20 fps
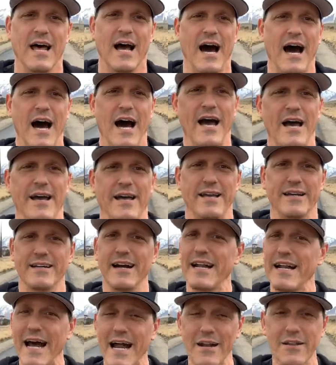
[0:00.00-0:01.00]
I
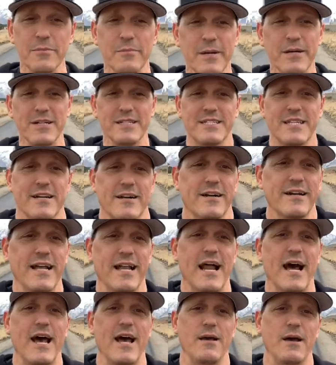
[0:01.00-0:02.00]
got out of the military
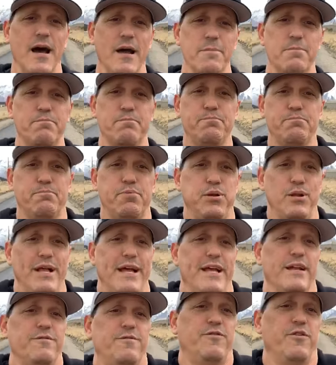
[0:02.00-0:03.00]
and I
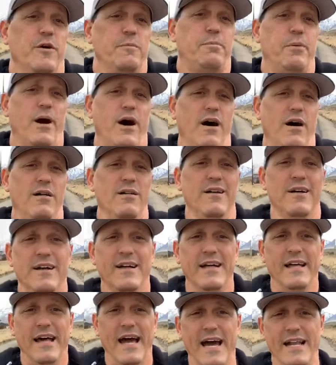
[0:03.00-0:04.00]
played football
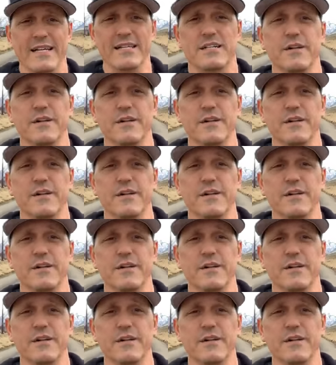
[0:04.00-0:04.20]
at a